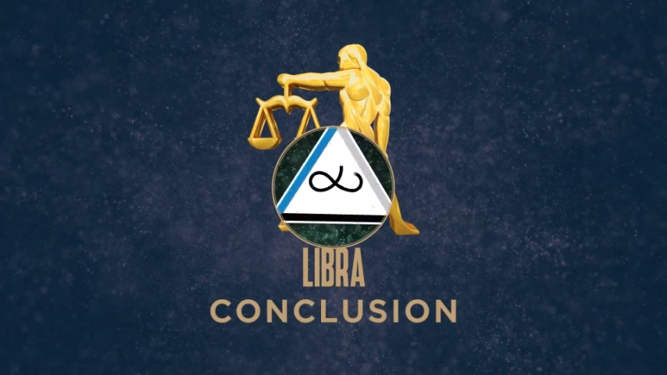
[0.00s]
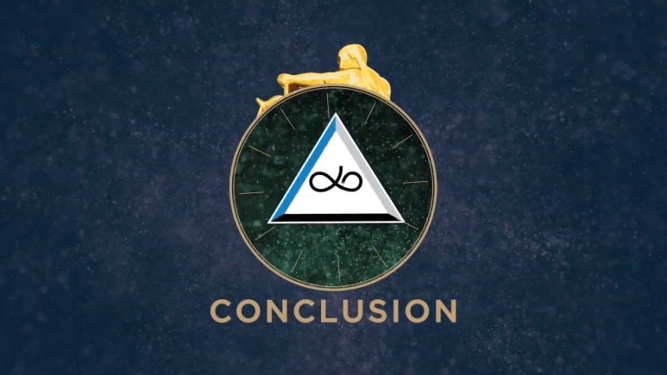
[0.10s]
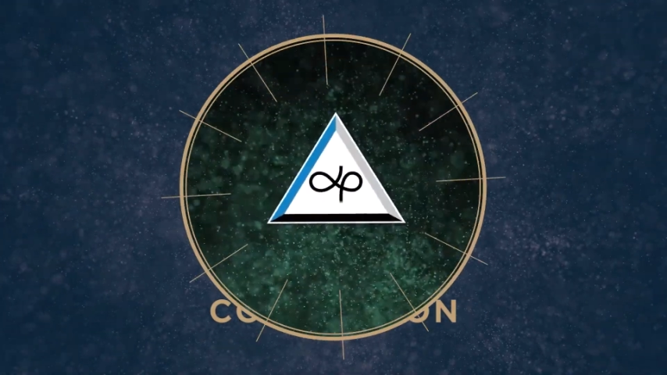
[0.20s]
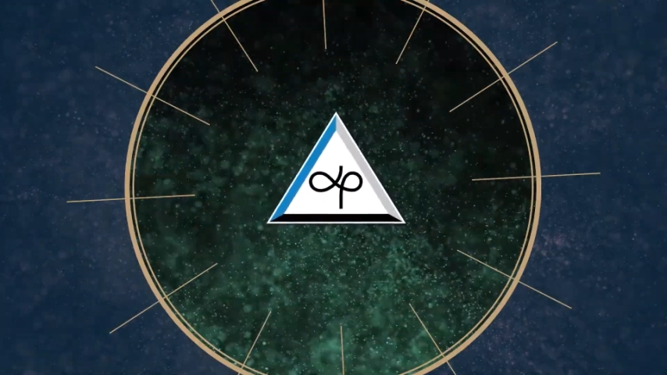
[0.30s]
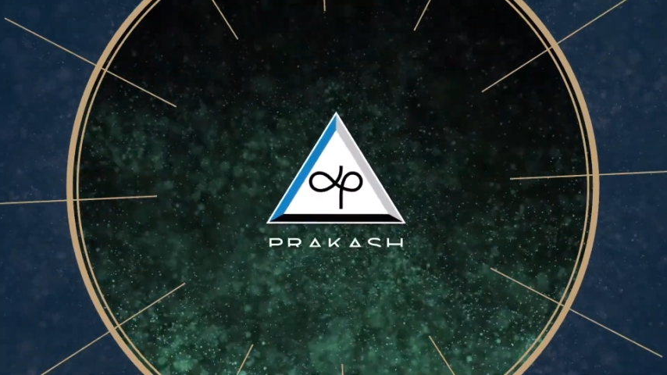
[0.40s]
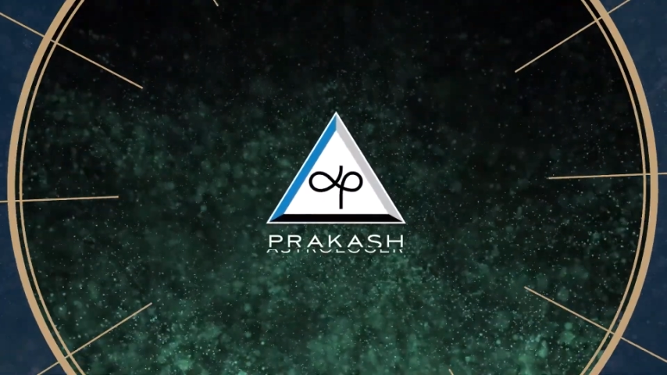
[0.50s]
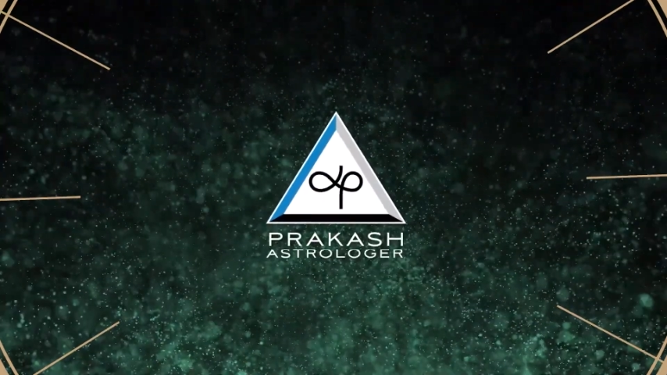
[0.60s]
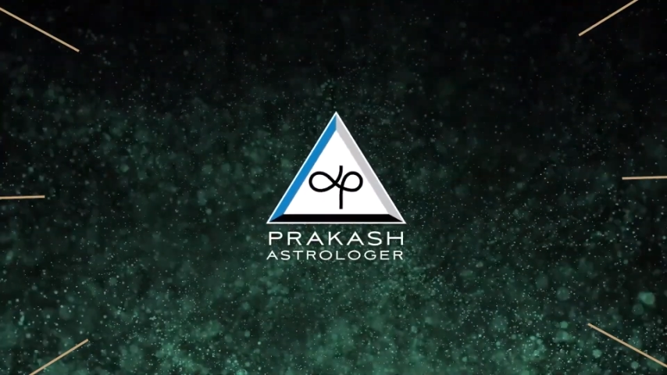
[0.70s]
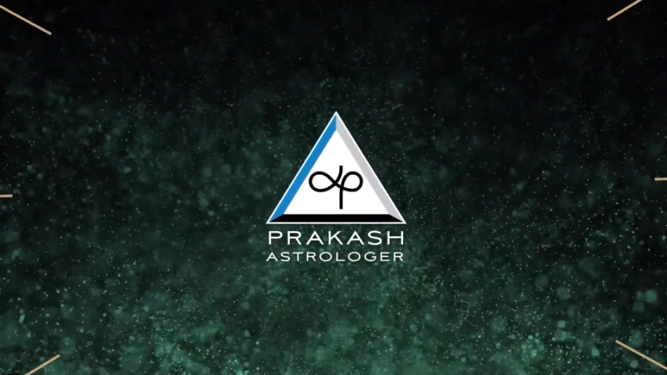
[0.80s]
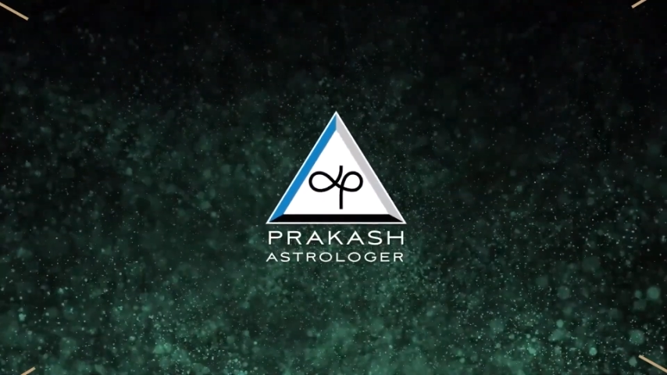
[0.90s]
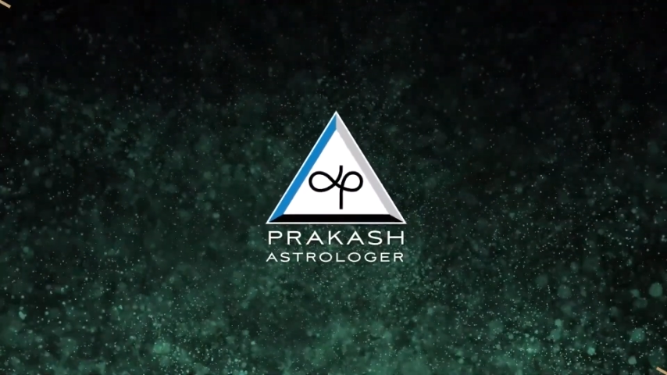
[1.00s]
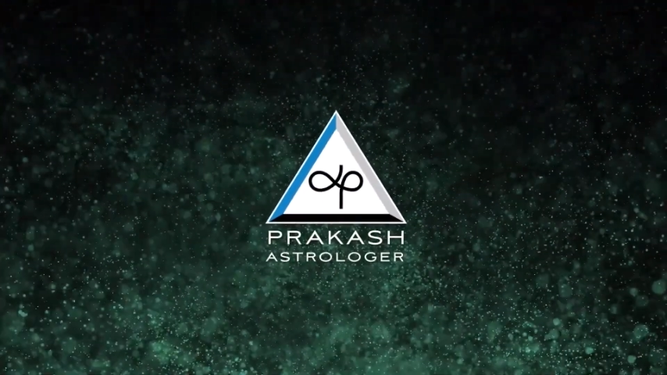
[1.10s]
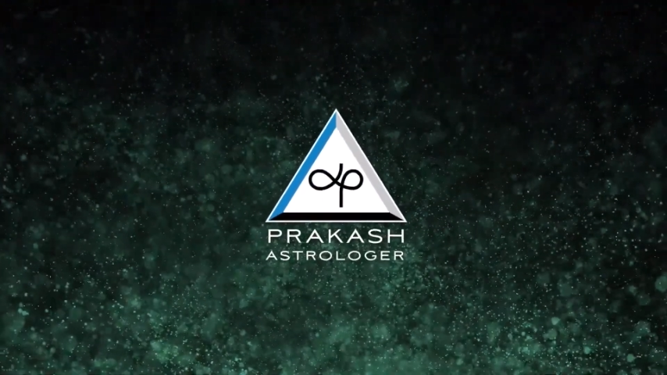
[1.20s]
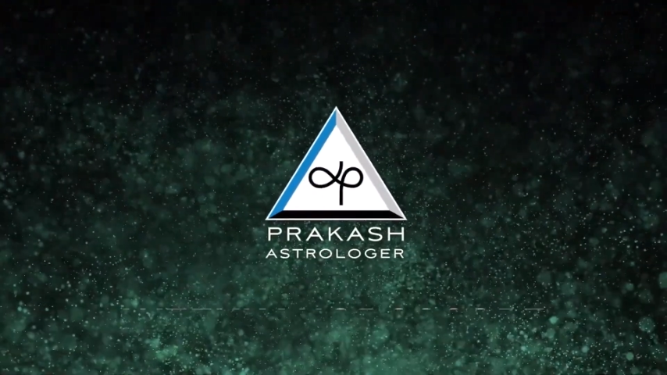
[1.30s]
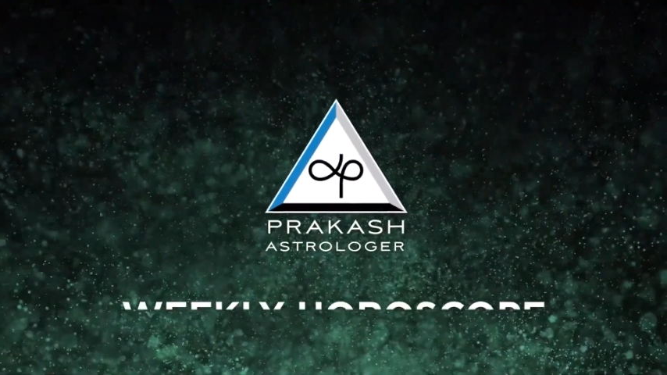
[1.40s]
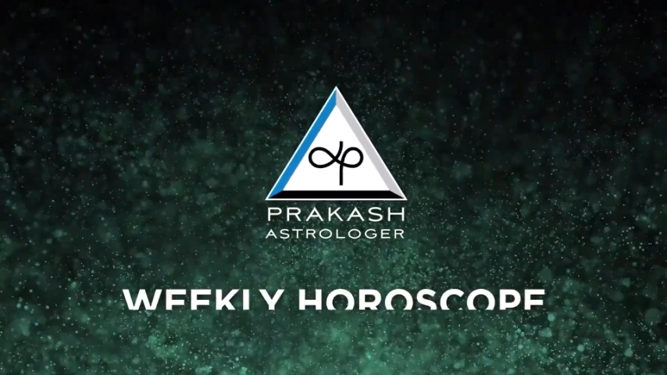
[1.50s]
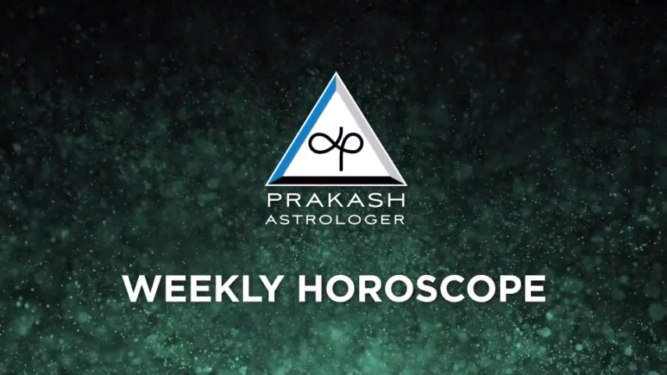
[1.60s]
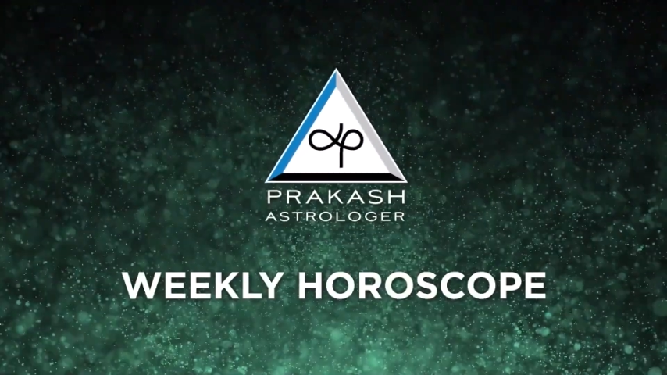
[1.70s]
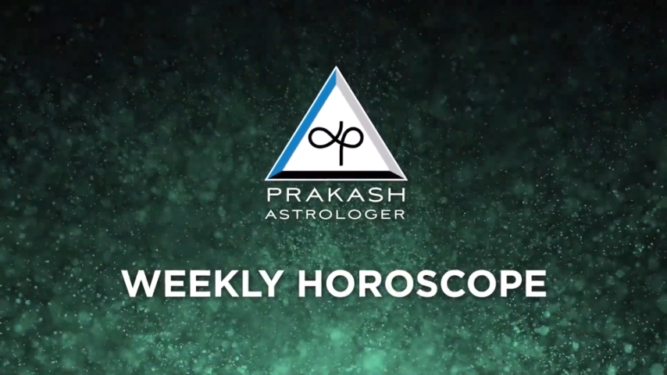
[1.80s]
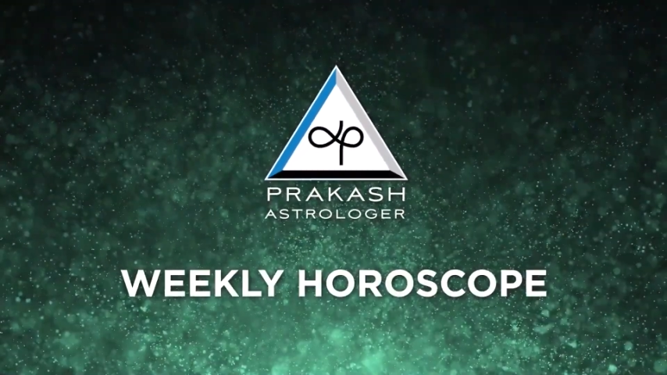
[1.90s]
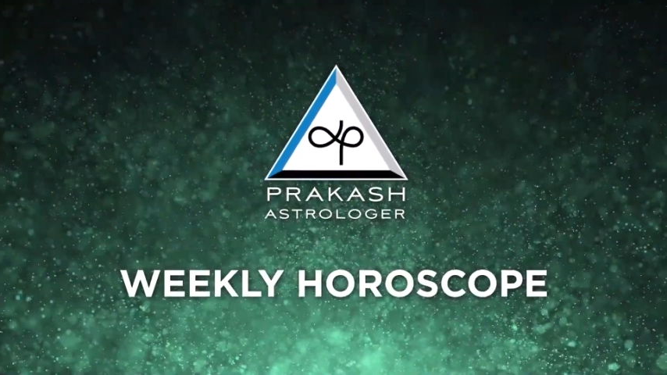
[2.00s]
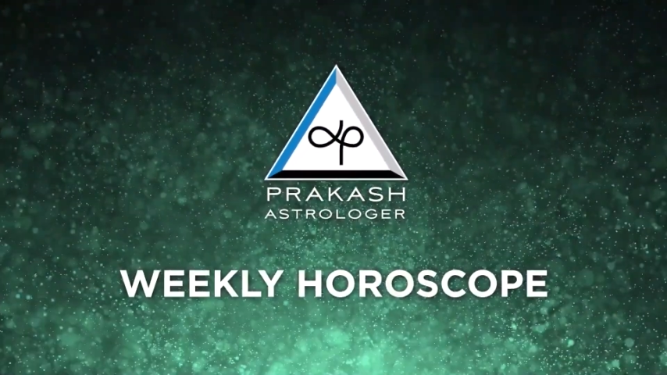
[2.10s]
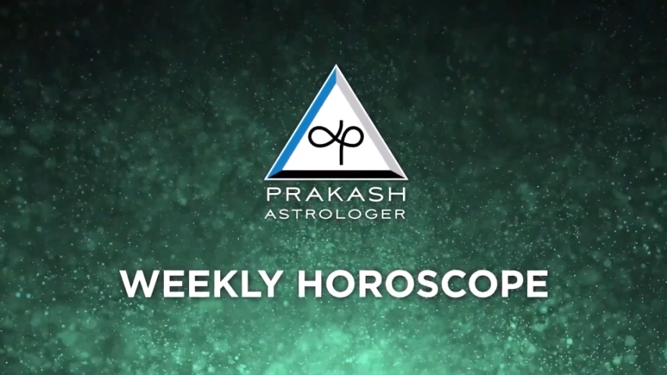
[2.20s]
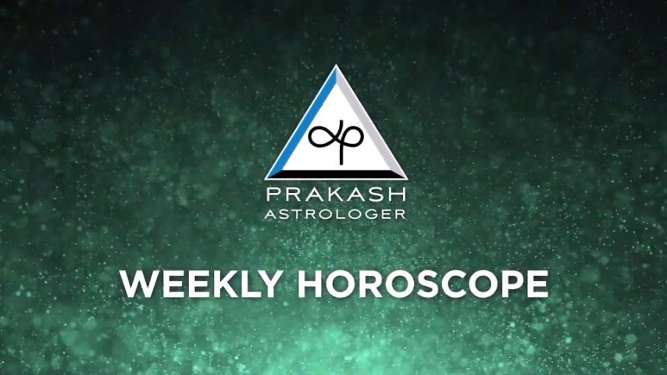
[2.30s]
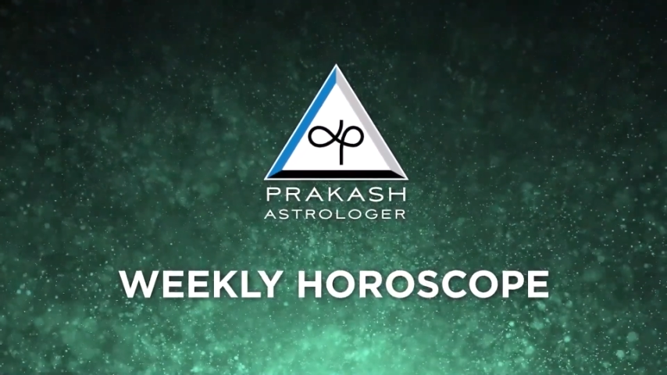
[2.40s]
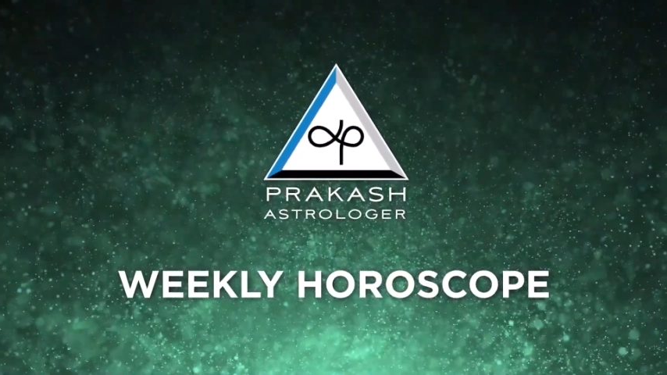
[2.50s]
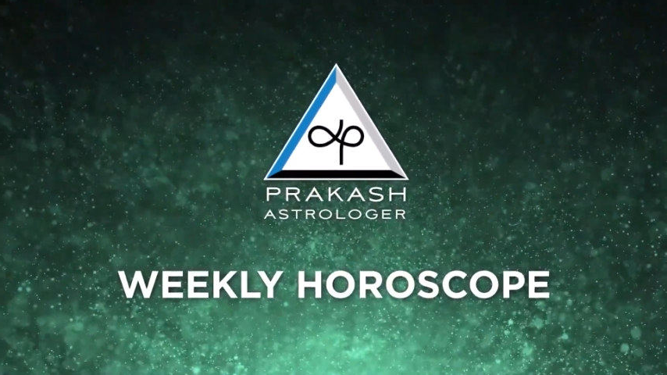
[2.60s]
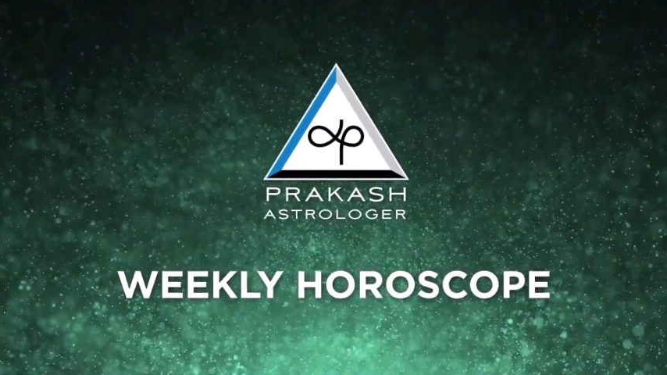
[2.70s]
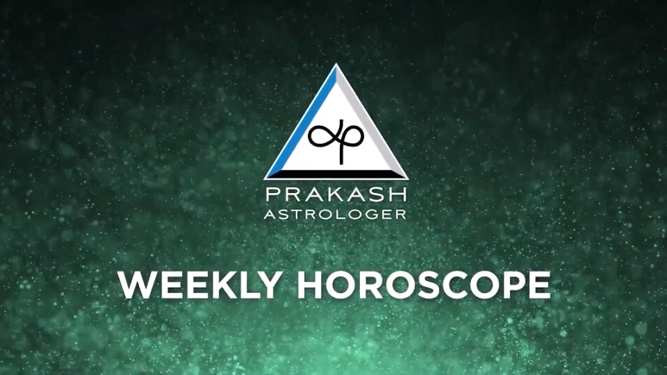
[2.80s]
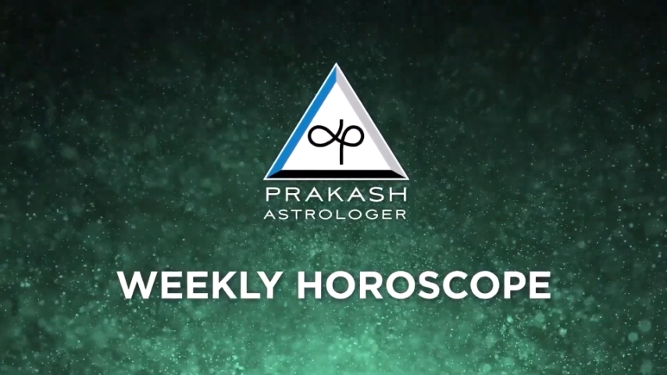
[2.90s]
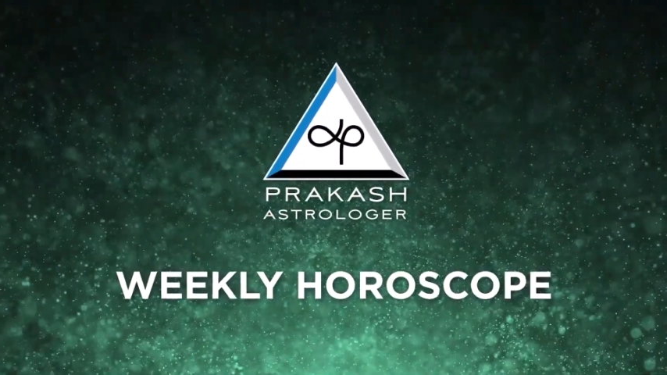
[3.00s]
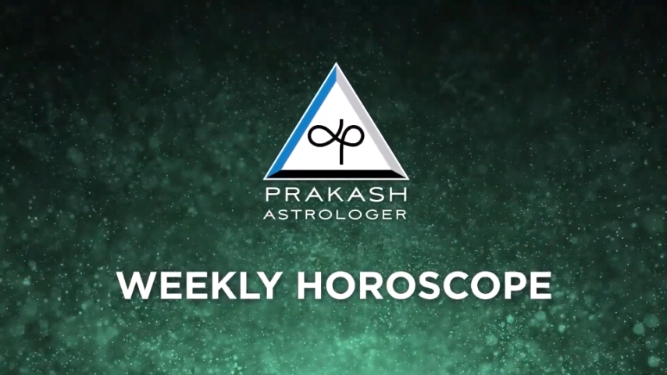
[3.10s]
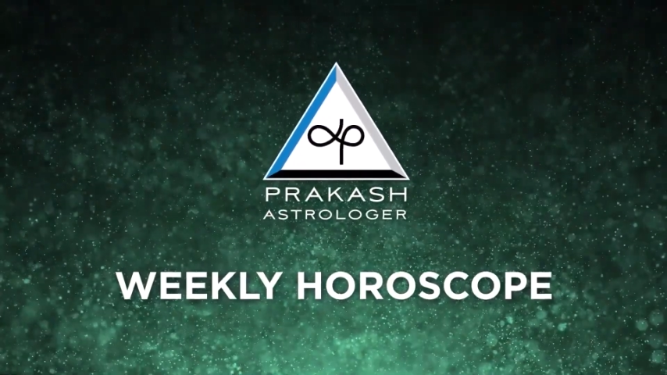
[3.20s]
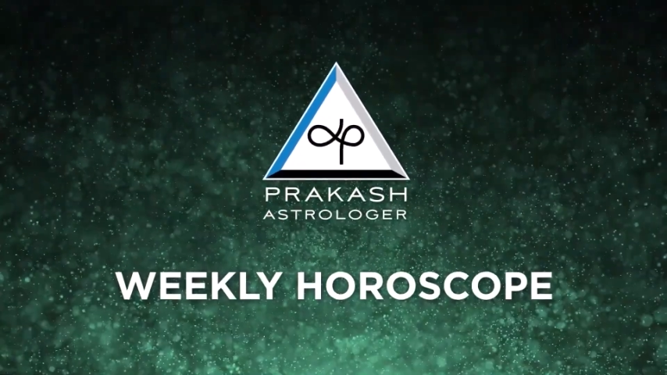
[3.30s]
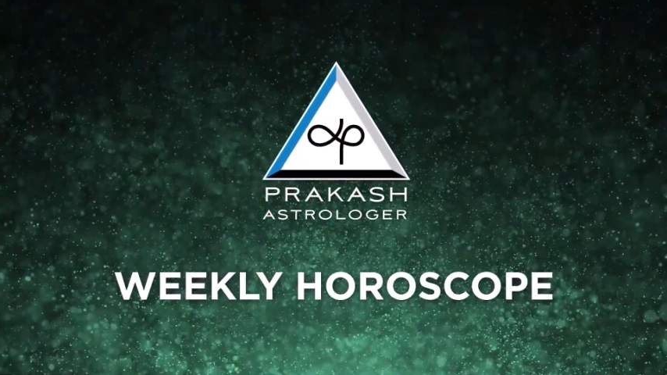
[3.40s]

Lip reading: Nobody's mouth can be seen.